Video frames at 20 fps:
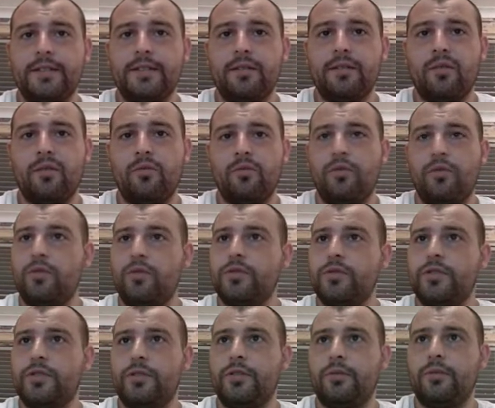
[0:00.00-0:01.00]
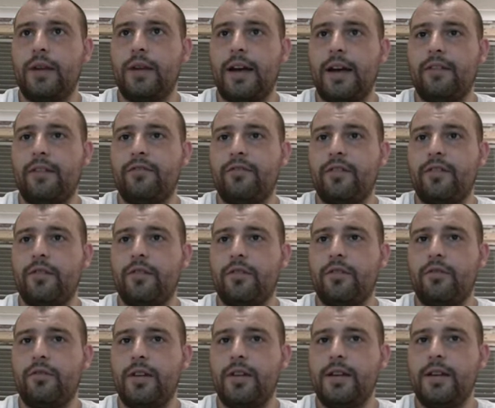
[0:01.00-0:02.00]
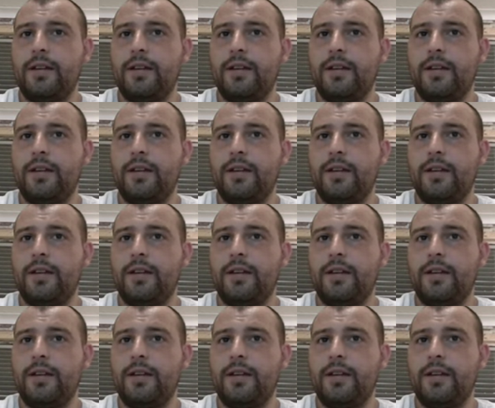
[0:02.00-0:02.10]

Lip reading: rook to f3,